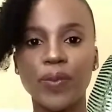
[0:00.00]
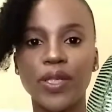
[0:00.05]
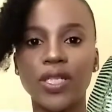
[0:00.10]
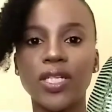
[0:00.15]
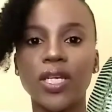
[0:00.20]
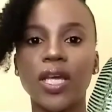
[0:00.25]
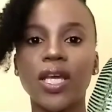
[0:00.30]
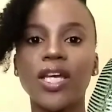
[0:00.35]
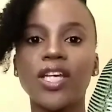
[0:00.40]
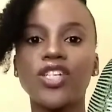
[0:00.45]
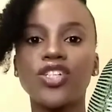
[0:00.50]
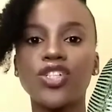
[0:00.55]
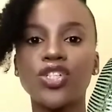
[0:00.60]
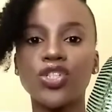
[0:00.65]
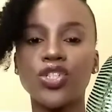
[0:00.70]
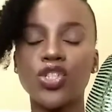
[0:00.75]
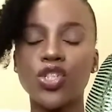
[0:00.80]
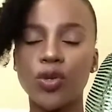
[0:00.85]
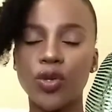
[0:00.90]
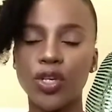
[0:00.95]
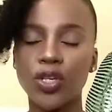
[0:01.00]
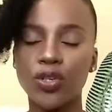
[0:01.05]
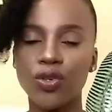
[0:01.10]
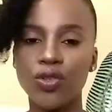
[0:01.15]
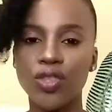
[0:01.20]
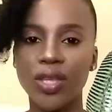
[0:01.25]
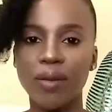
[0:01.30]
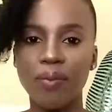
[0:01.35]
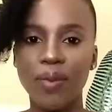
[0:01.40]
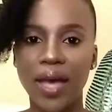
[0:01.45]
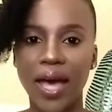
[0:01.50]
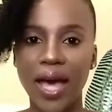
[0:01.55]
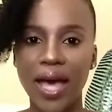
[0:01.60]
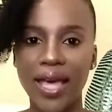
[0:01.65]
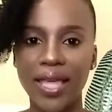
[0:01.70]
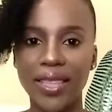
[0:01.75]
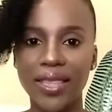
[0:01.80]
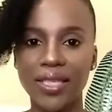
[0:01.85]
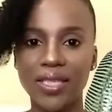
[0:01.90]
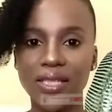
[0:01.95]
but she's showing you the
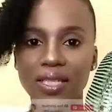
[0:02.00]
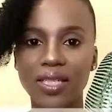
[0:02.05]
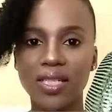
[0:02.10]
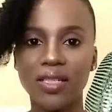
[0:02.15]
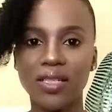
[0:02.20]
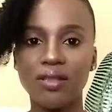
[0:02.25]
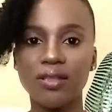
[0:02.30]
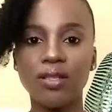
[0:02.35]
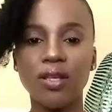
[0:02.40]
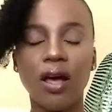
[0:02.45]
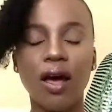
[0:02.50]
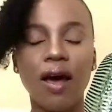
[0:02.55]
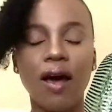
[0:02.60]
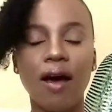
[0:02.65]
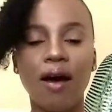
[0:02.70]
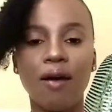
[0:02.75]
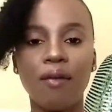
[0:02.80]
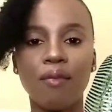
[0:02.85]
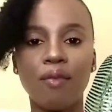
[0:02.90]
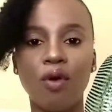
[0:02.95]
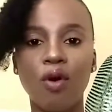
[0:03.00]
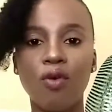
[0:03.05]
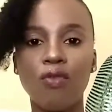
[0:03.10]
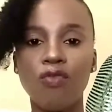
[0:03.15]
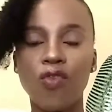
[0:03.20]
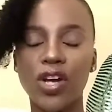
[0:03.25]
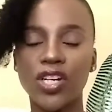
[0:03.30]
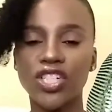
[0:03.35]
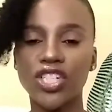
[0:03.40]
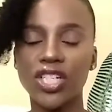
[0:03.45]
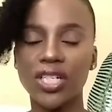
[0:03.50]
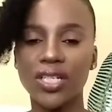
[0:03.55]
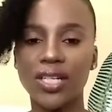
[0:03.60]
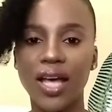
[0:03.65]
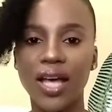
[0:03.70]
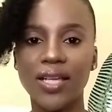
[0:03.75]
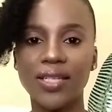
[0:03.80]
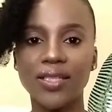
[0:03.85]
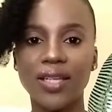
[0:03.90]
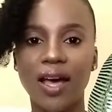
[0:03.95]
behind the scenes of what she
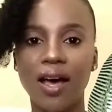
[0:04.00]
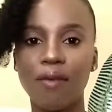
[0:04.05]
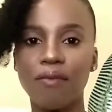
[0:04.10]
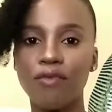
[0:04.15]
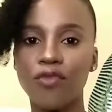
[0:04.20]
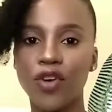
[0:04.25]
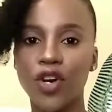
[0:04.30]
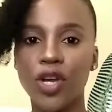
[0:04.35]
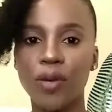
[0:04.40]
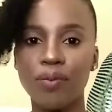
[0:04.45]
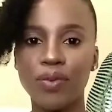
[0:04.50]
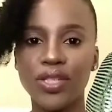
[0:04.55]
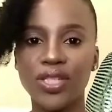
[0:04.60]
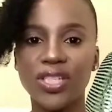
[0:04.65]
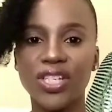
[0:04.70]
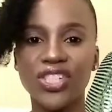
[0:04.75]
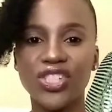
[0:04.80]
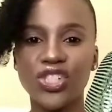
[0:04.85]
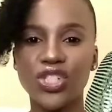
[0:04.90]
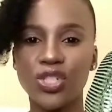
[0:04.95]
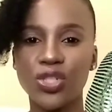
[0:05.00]
does for her business.